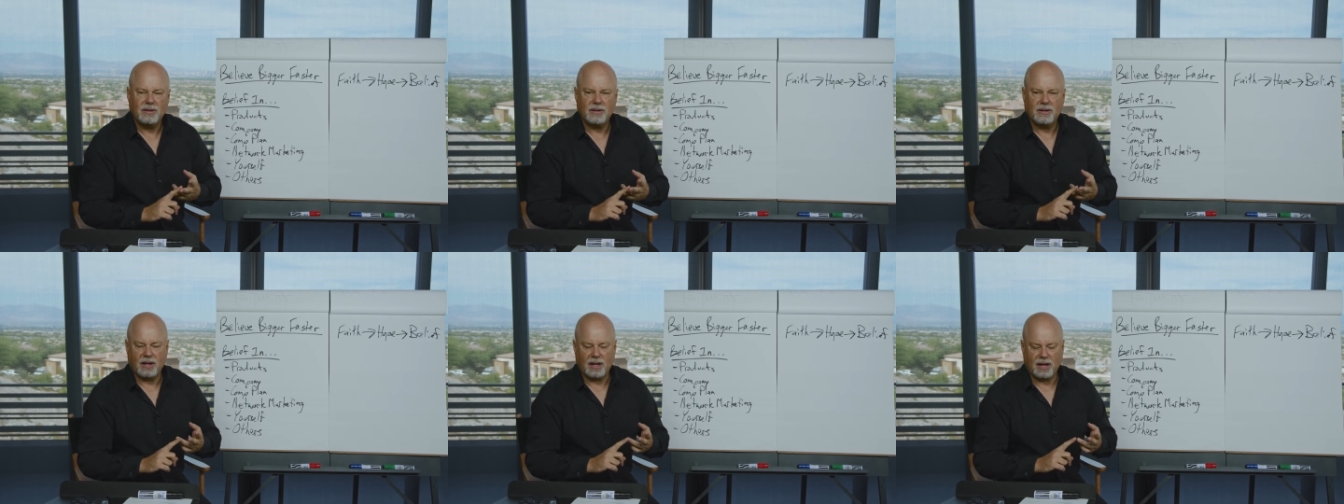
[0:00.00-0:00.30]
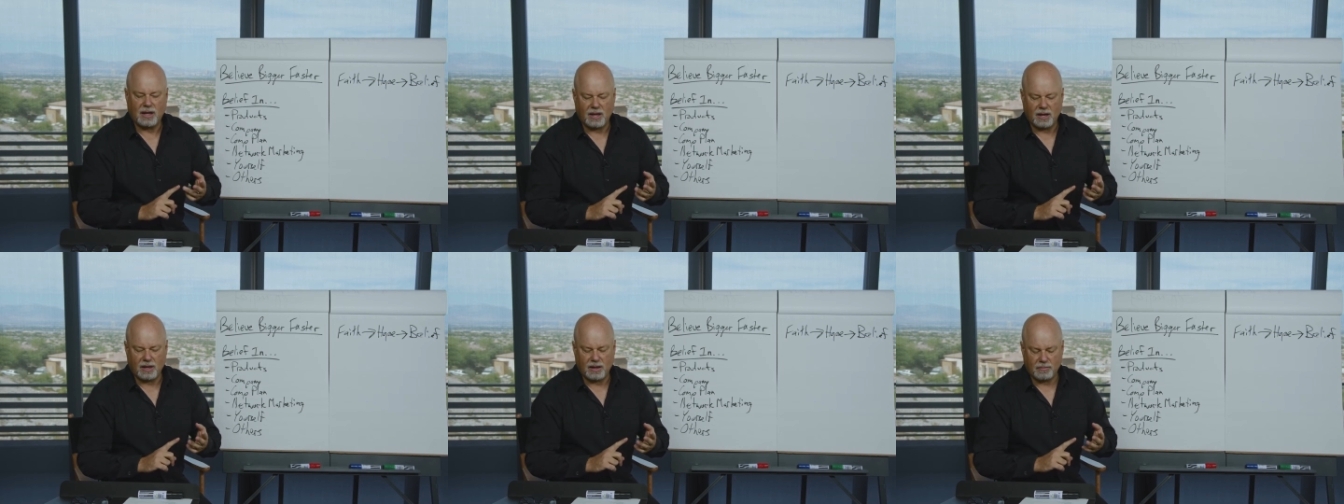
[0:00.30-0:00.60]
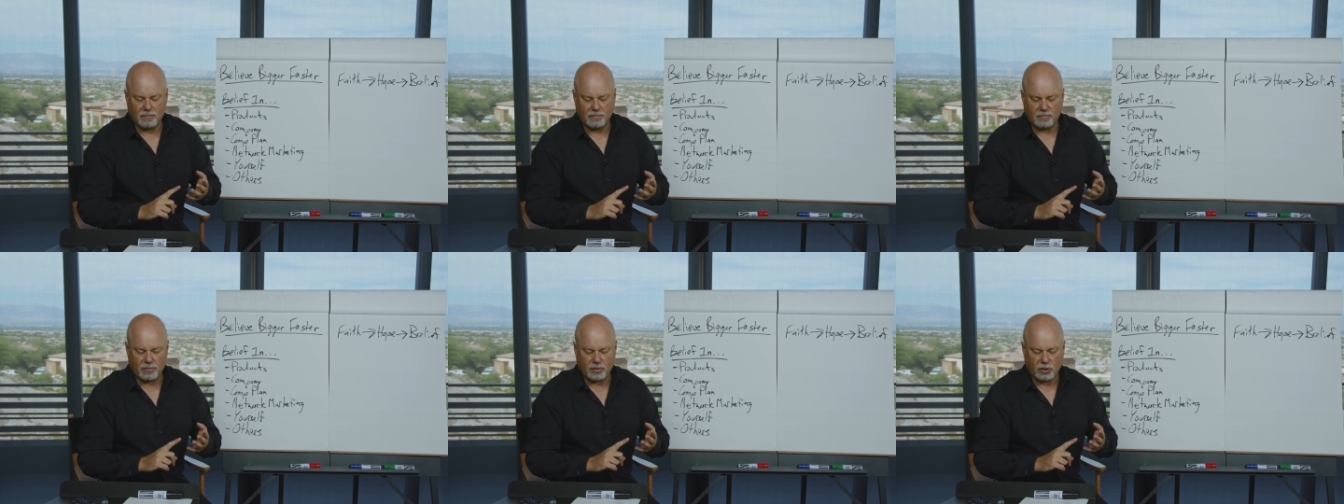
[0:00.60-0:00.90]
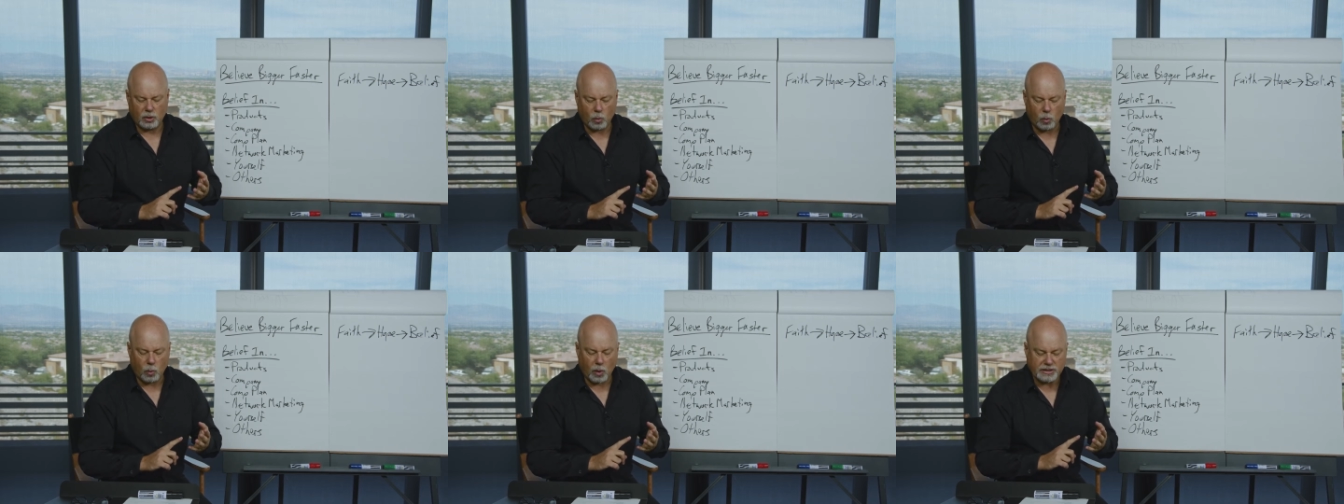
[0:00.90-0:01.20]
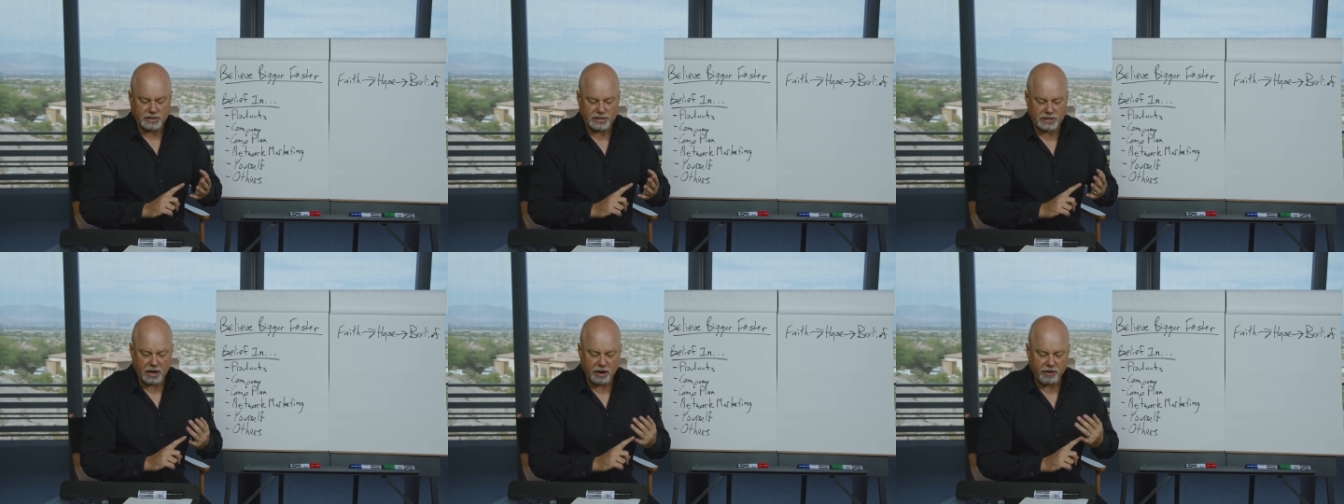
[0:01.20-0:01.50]

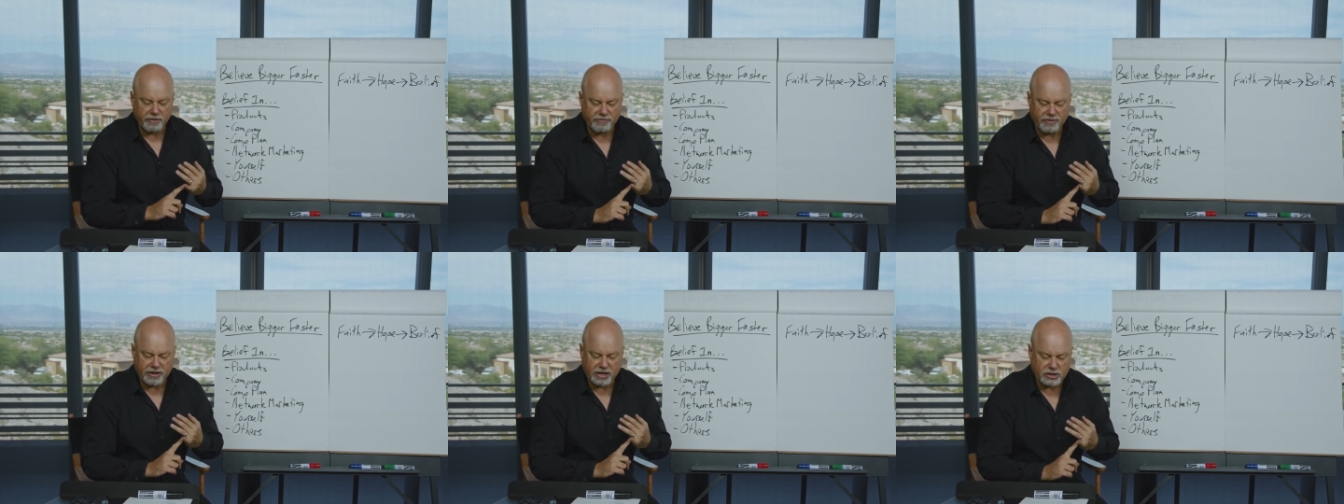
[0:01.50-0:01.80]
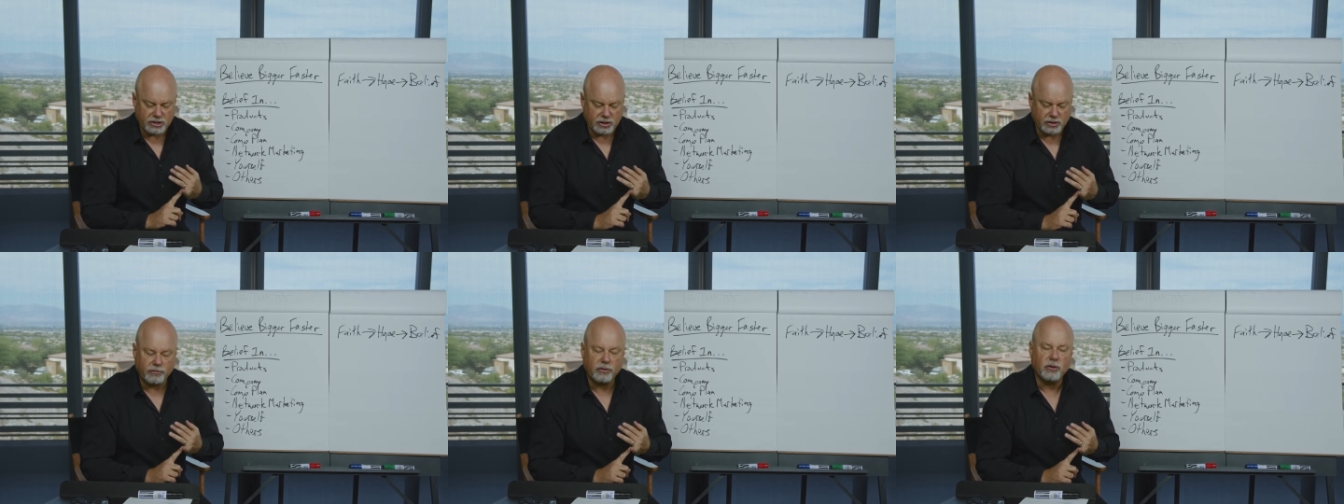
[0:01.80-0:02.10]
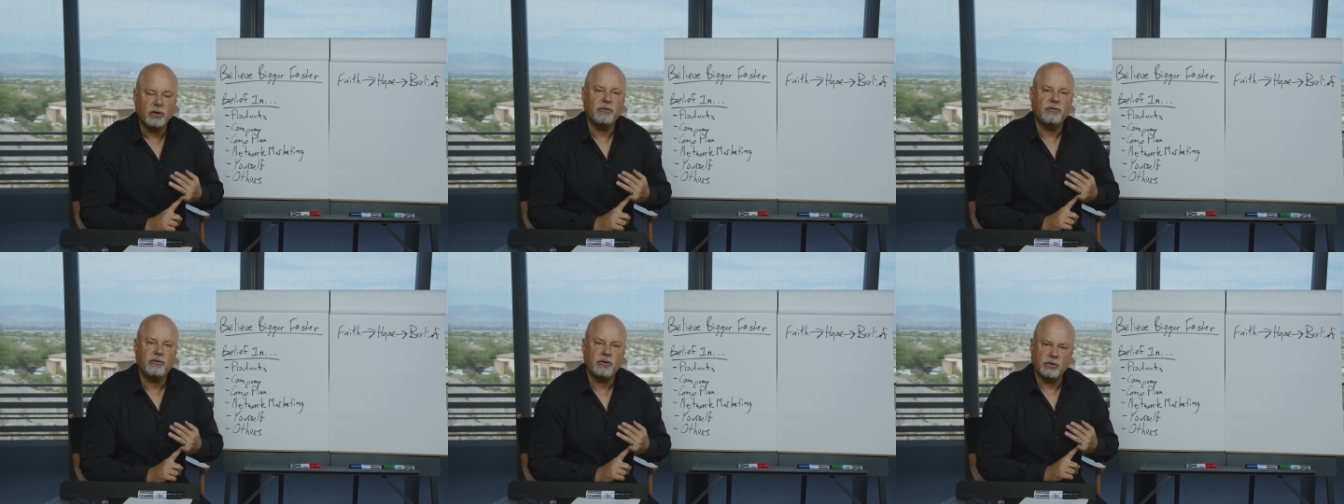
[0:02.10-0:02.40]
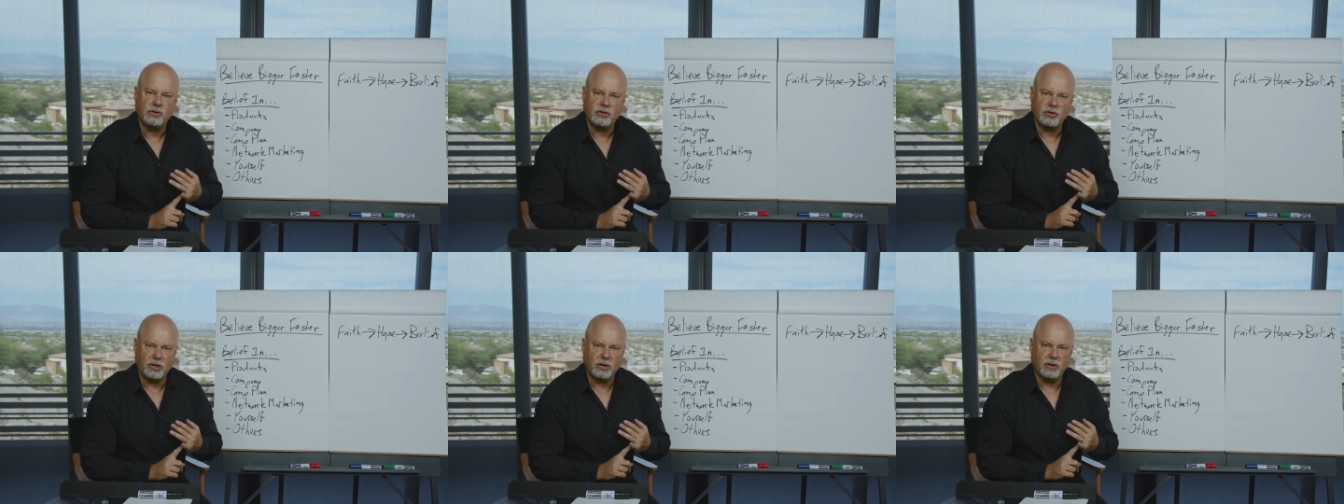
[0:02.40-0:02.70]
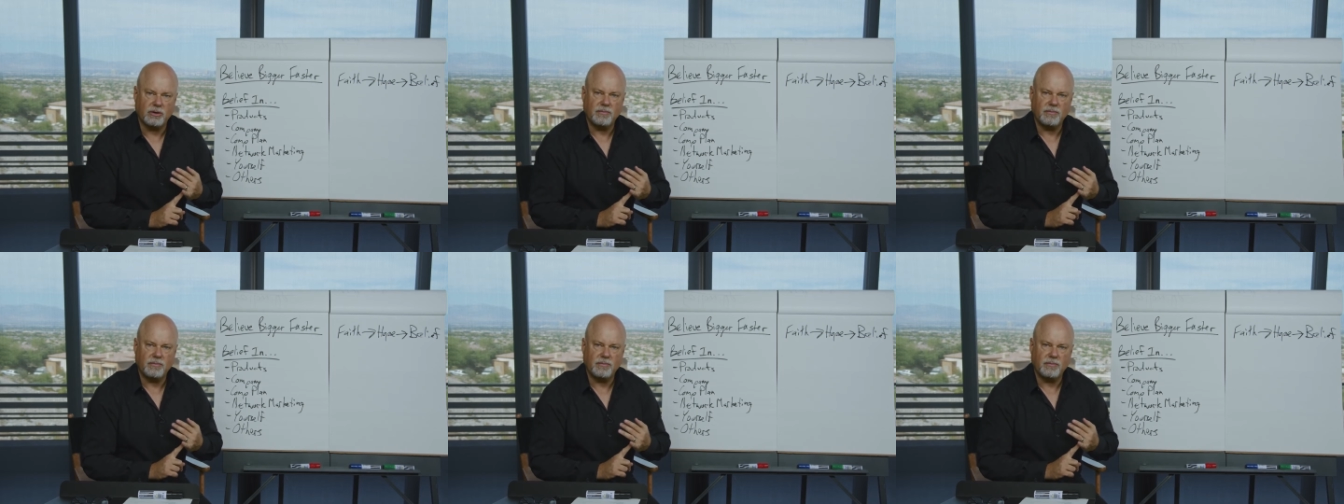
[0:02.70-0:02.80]
What's their vision for the future?